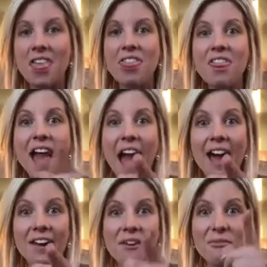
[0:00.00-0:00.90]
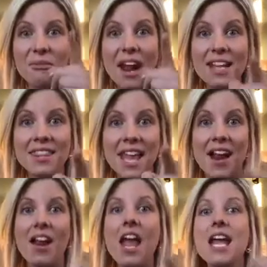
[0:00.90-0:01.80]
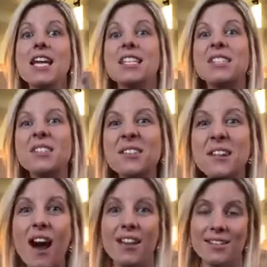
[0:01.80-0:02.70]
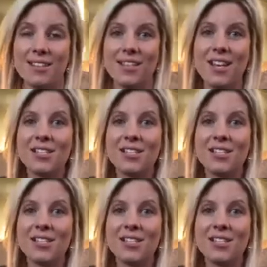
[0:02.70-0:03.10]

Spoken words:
That right there is nuts.